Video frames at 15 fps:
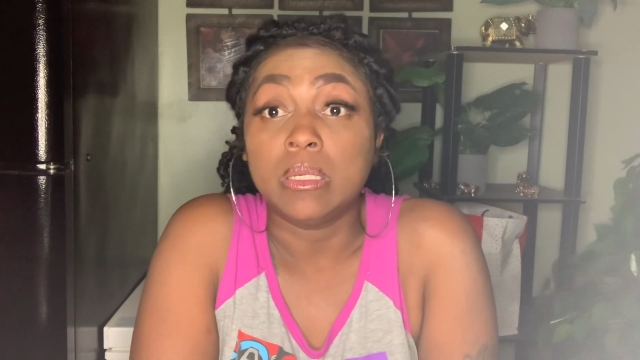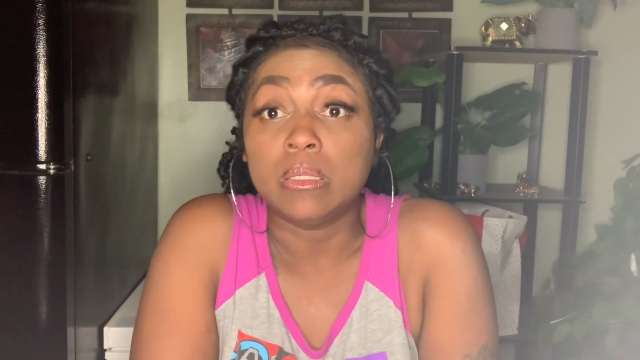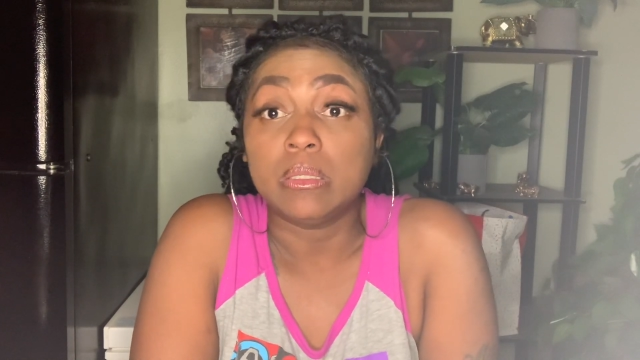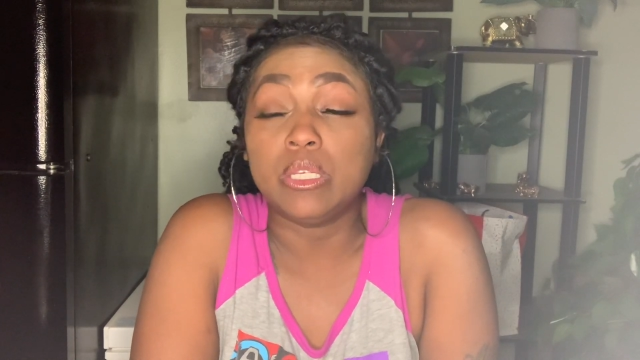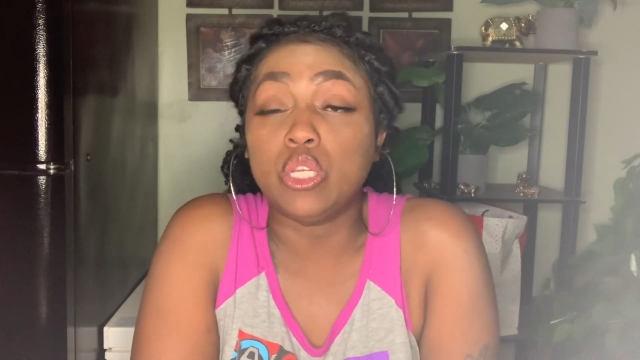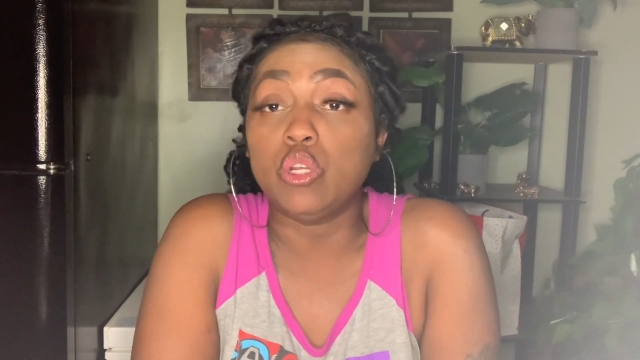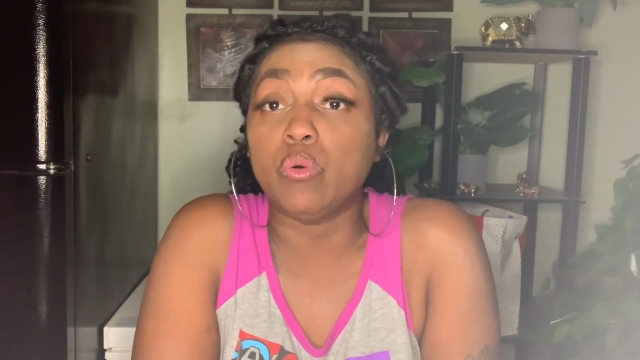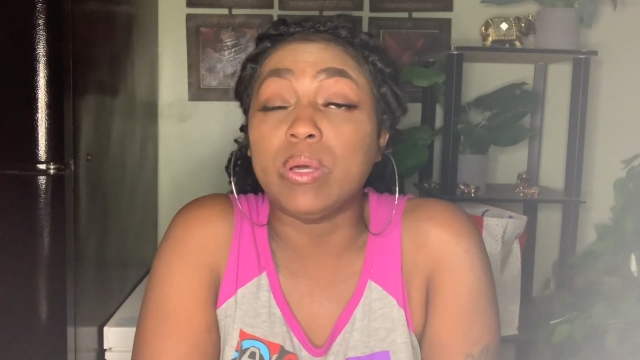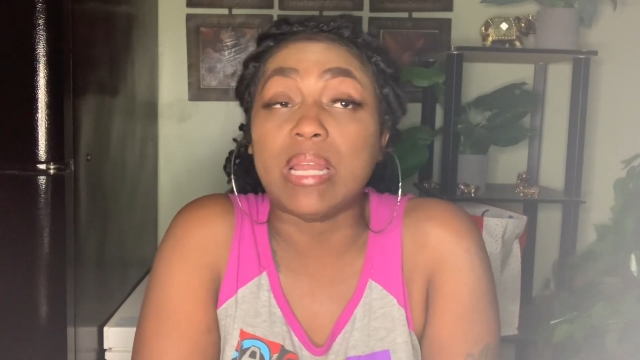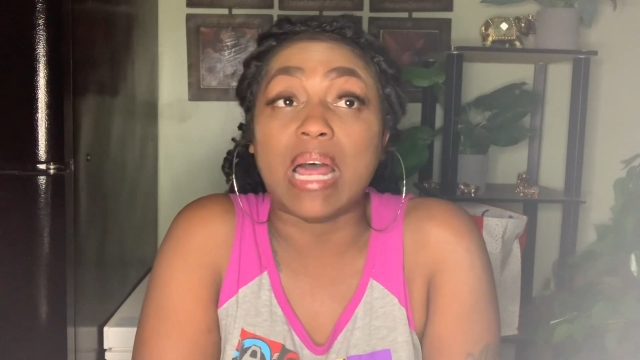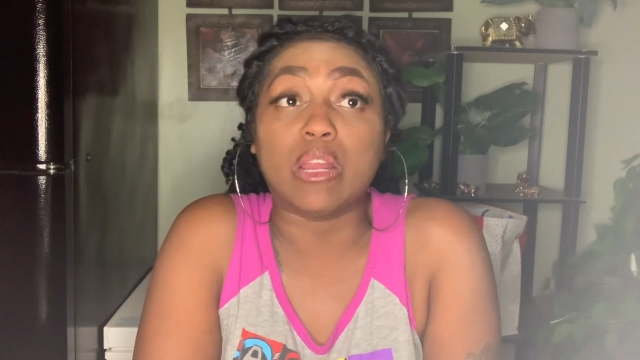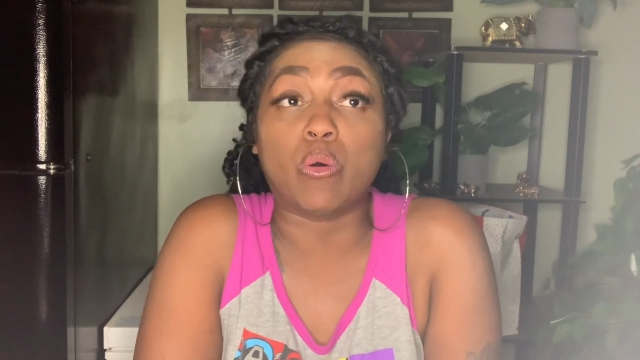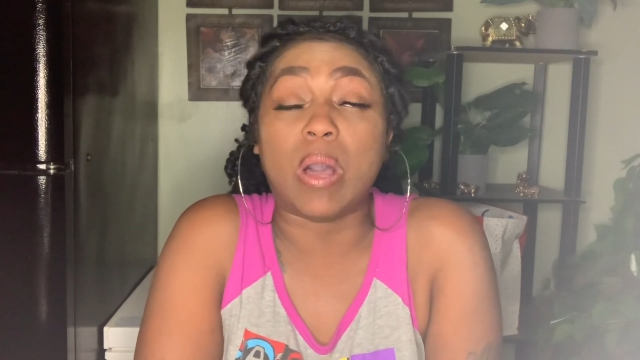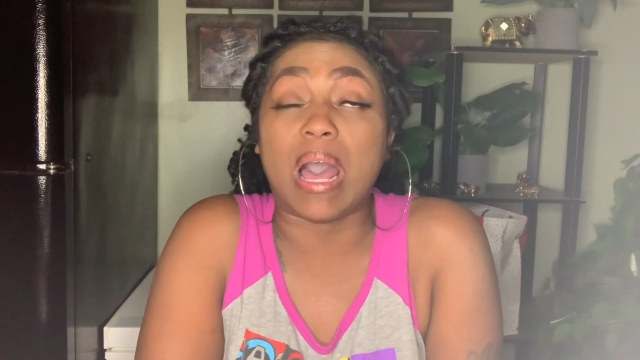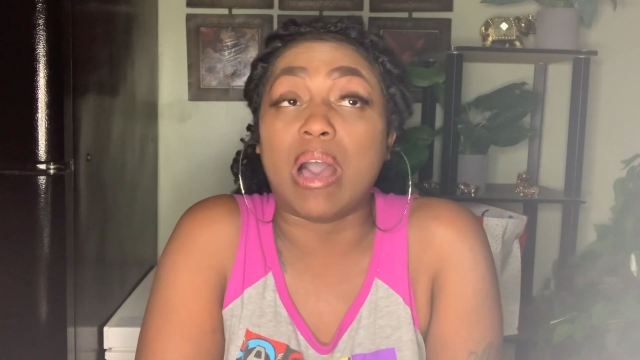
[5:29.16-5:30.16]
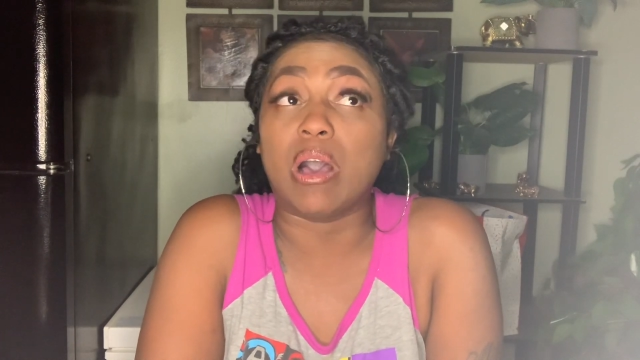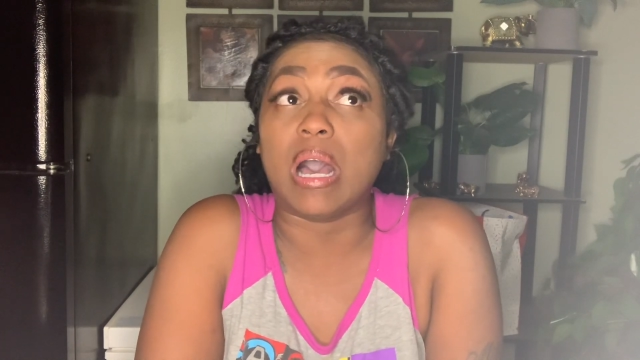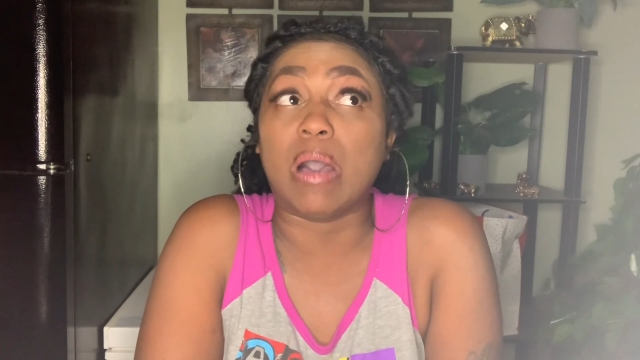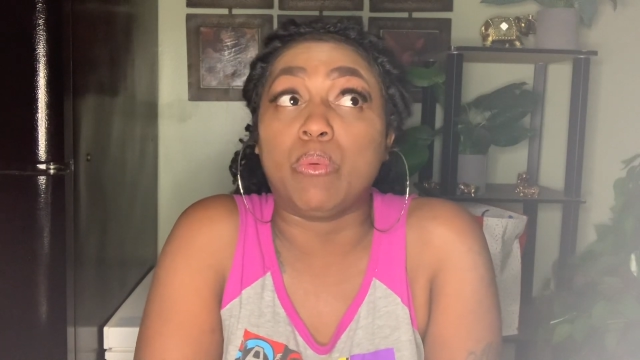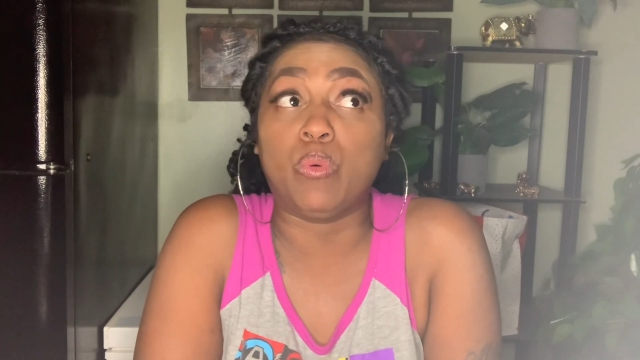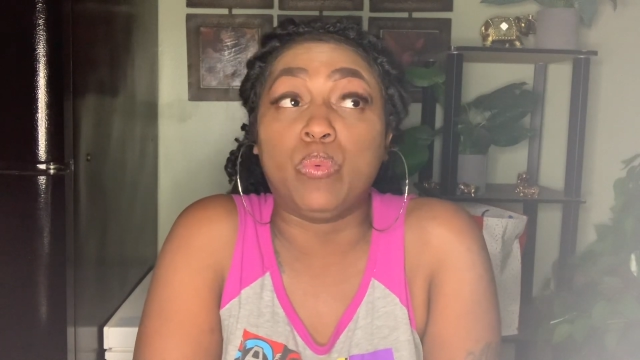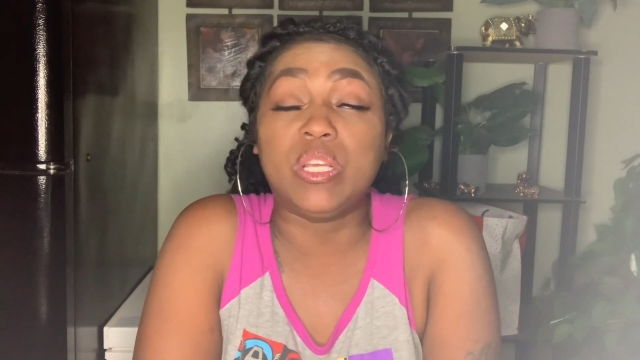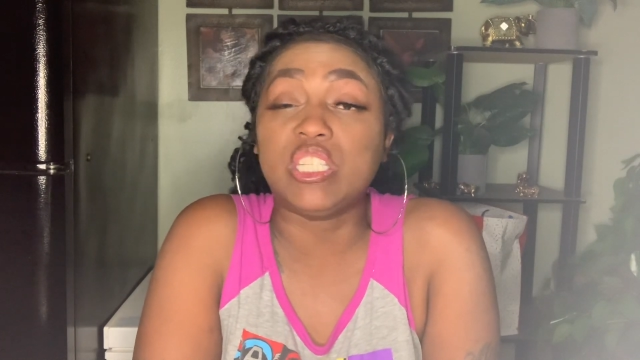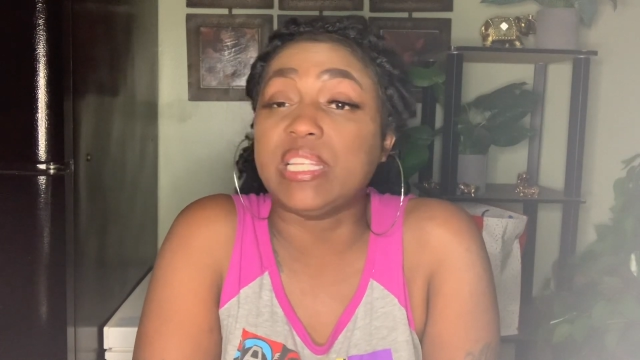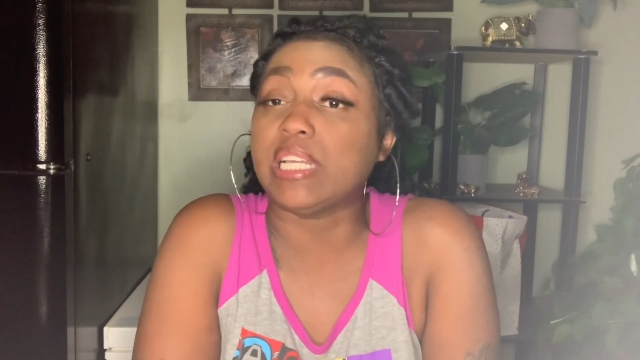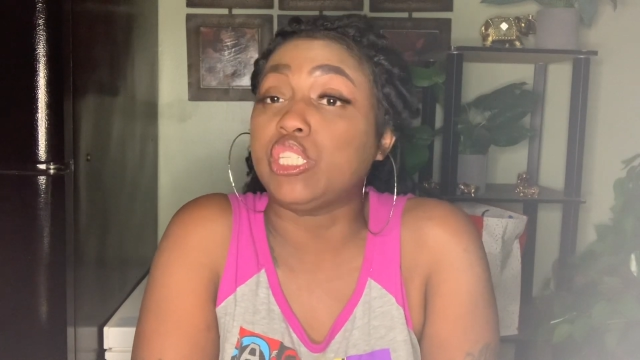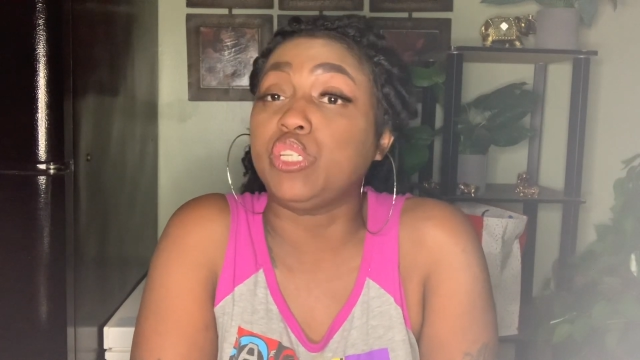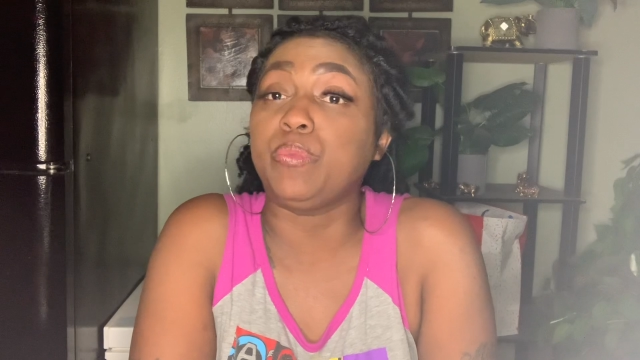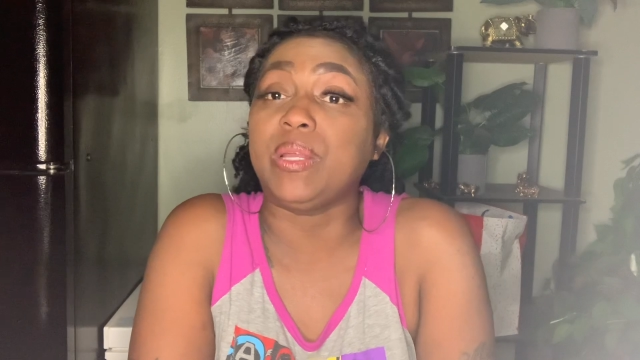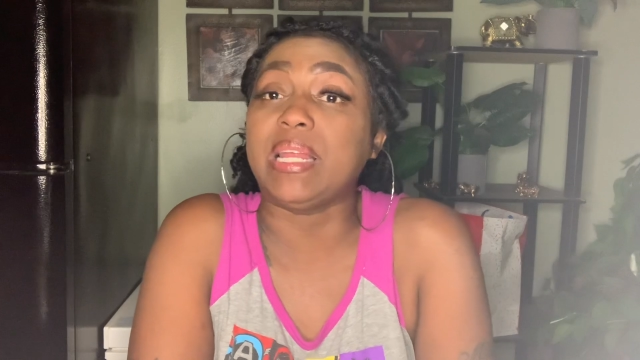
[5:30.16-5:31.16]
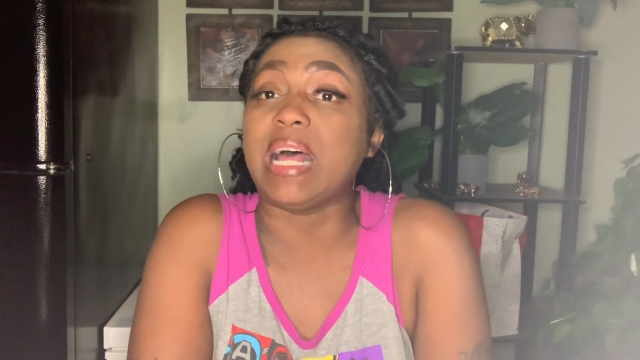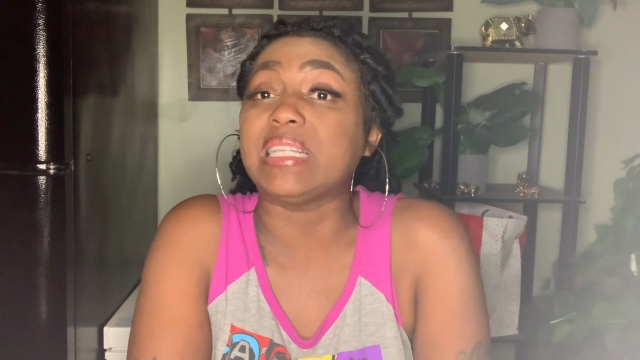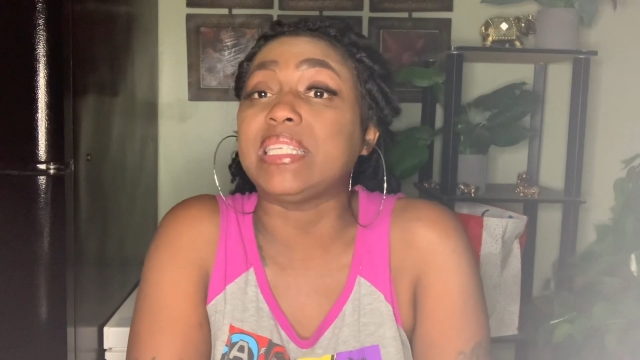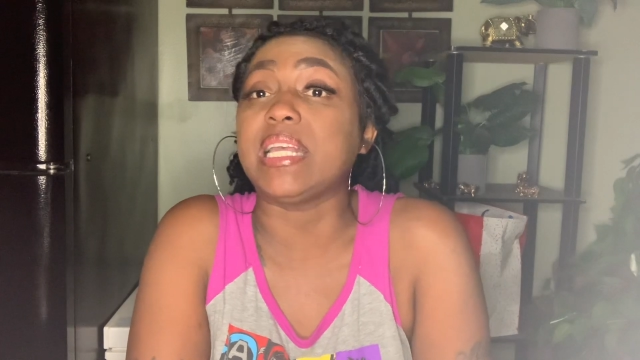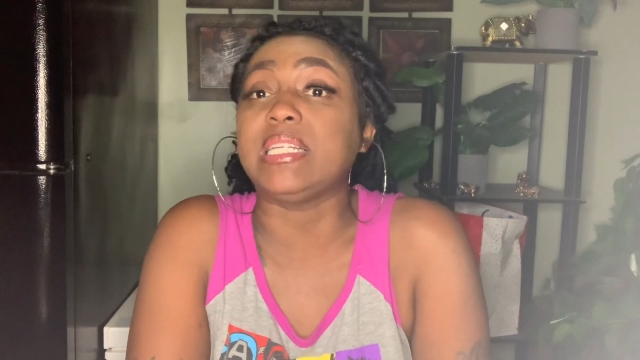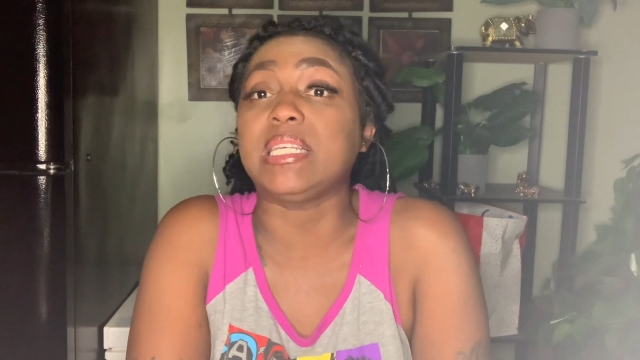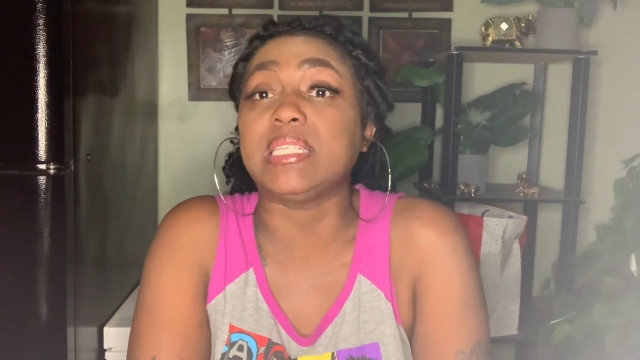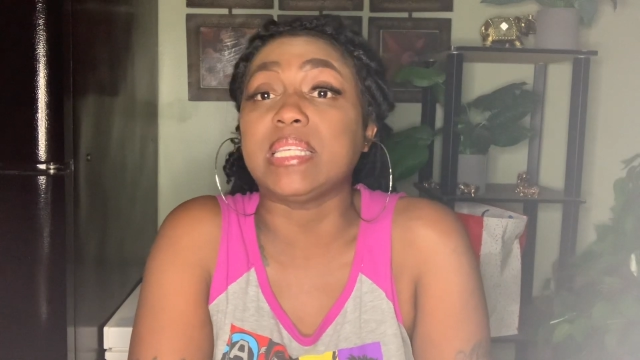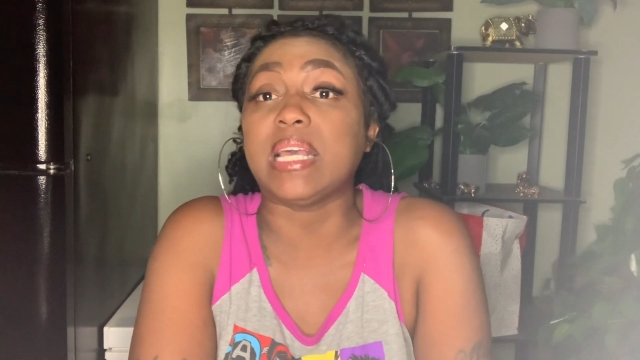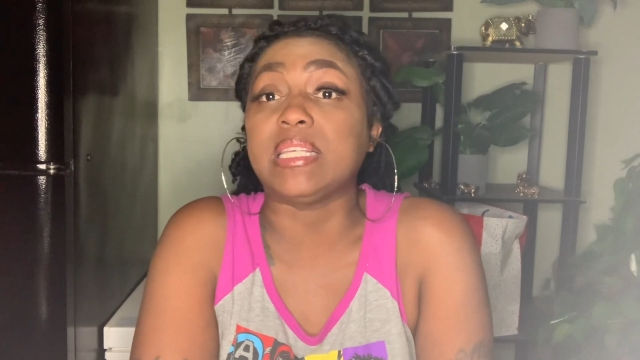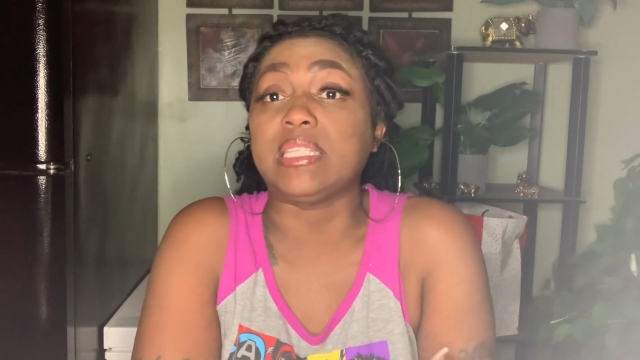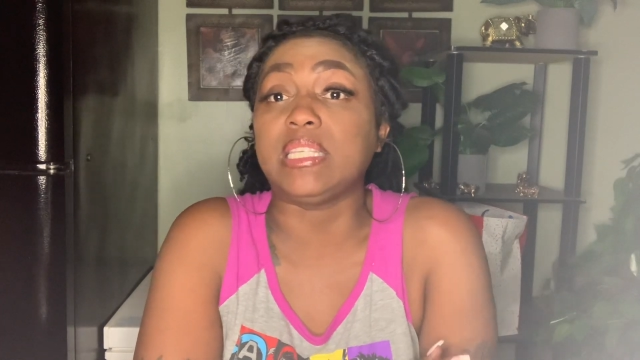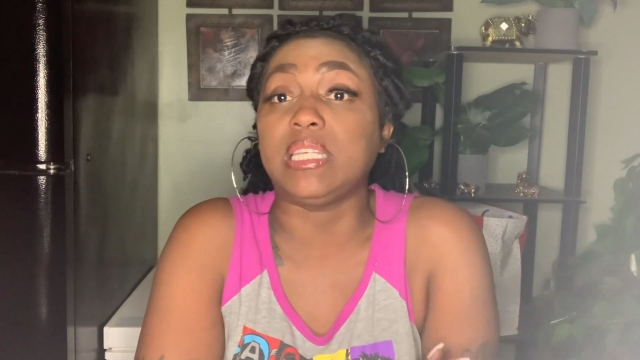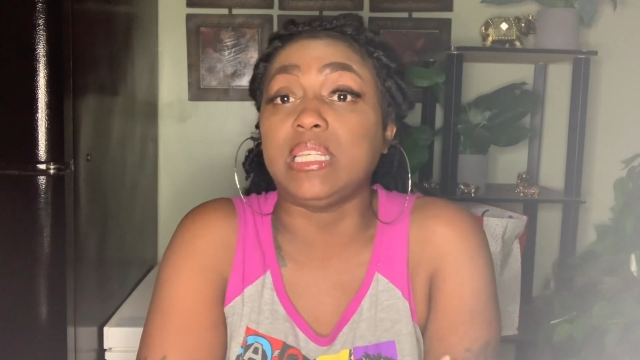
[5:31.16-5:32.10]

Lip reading: and I would wish that she would not take this as